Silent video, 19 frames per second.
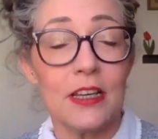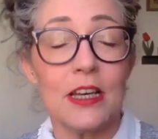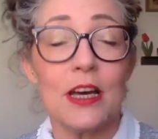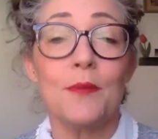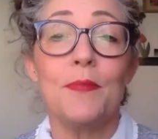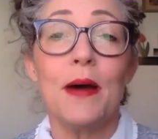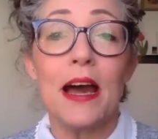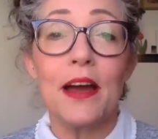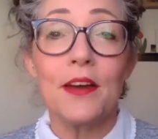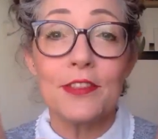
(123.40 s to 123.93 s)

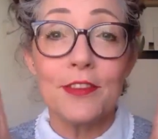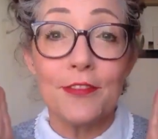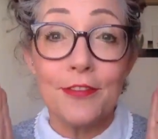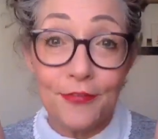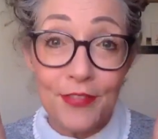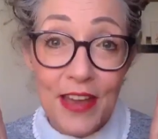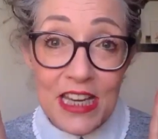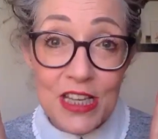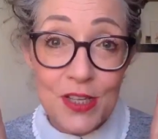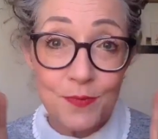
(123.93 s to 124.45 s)
about the
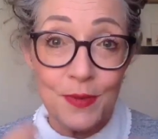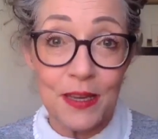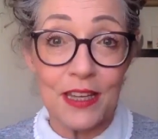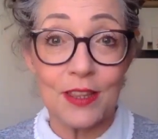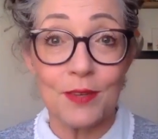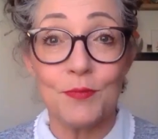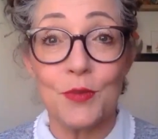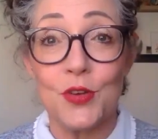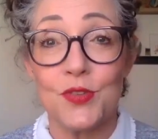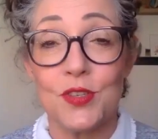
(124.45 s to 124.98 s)
face being
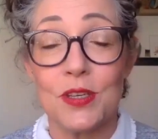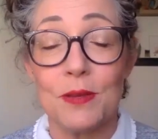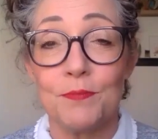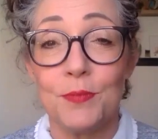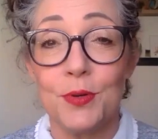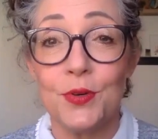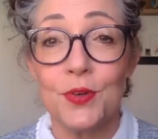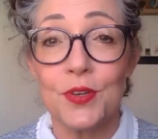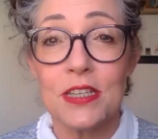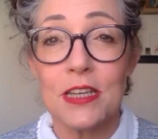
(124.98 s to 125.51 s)
the most
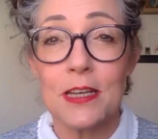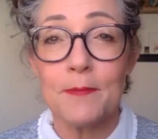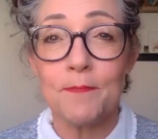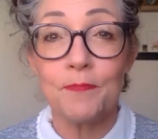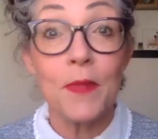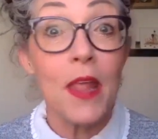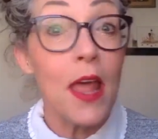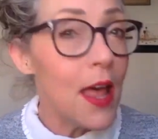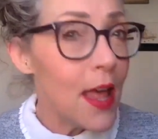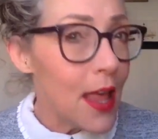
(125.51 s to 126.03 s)
important,
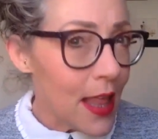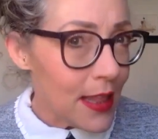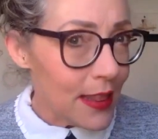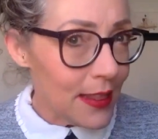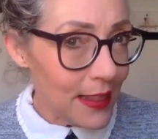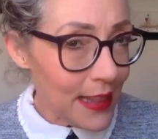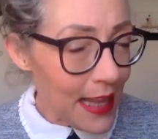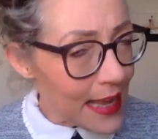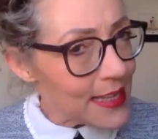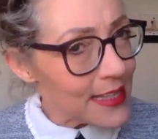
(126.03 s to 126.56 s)

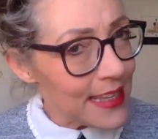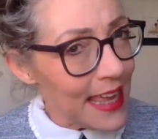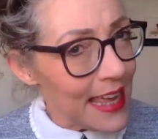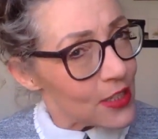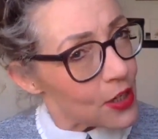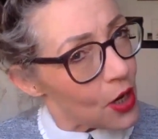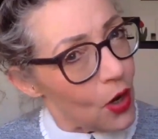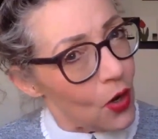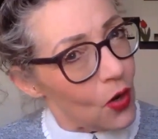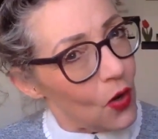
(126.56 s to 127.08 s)
let's
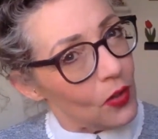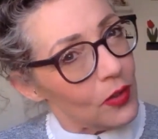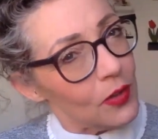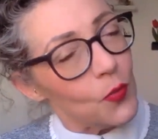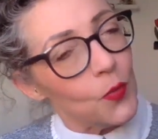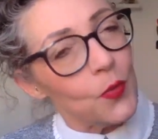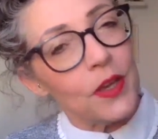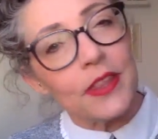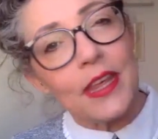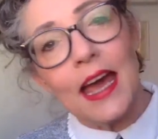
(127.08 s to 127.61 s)
get on
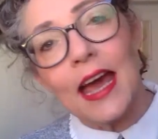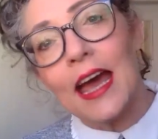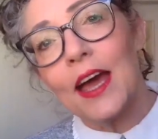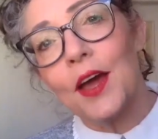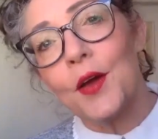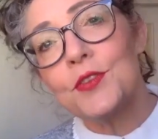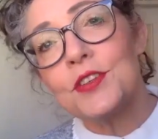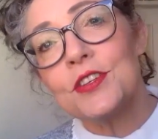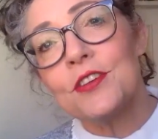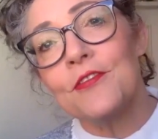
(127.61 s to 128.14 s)
with
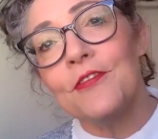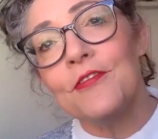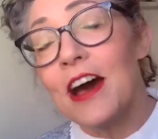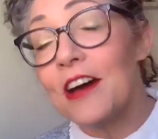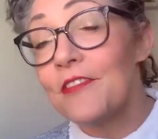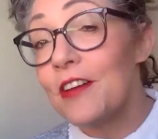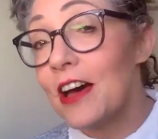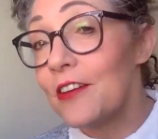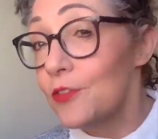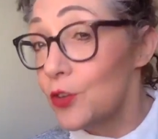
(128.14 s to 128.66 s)
how to
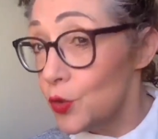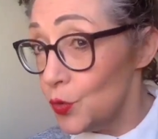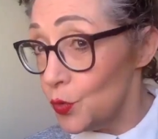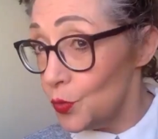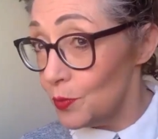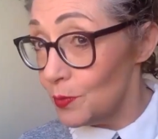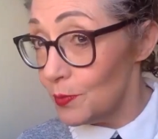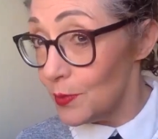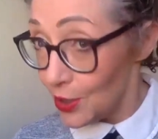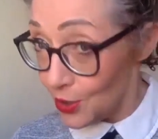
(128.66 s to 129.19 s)

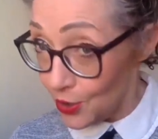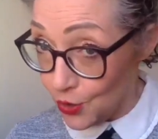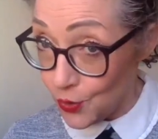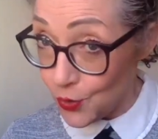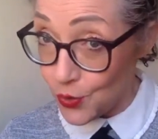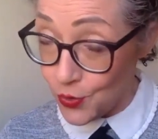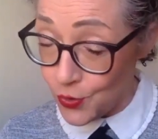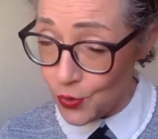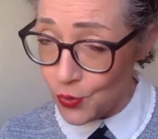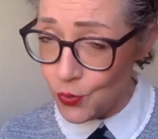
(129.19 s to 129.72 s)
VaVaVoom
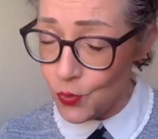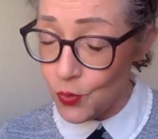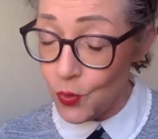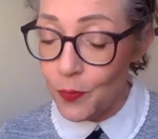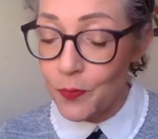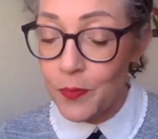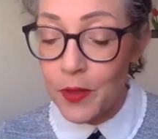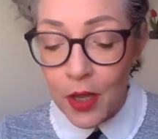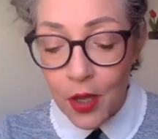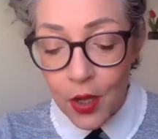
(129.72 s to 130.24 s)
your
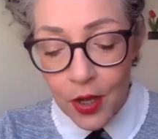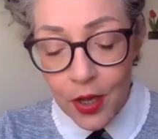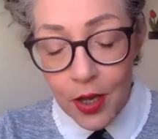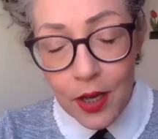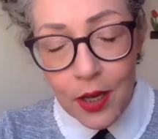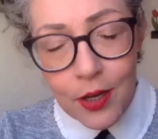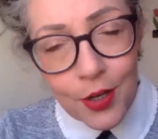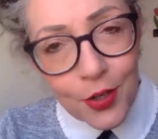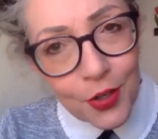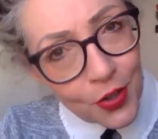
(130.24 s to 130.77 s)
Zoom
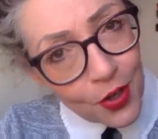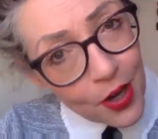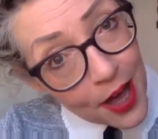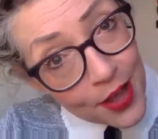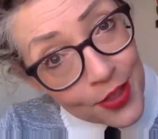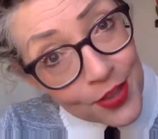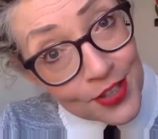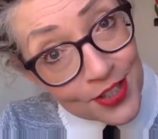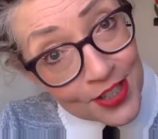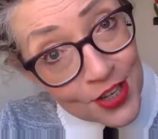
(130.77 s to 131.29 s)
or
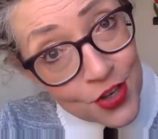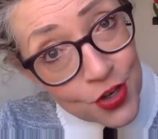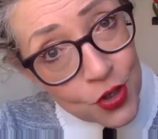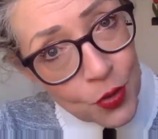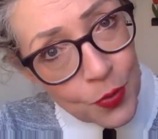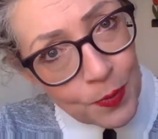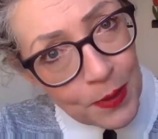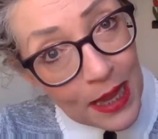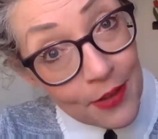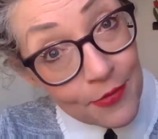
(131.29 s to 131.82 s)
other
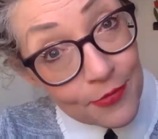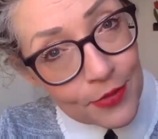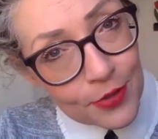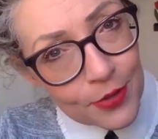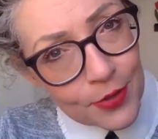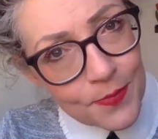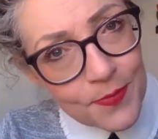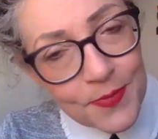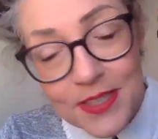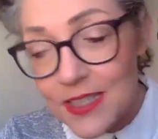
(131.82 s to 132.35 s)
digital
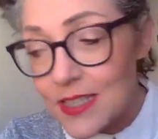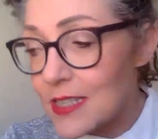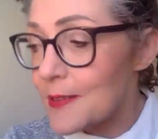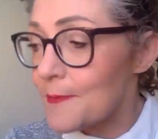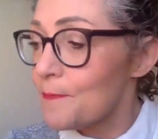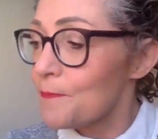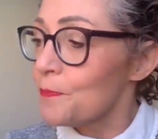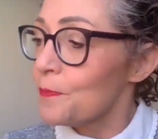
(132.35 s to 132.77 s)
platforms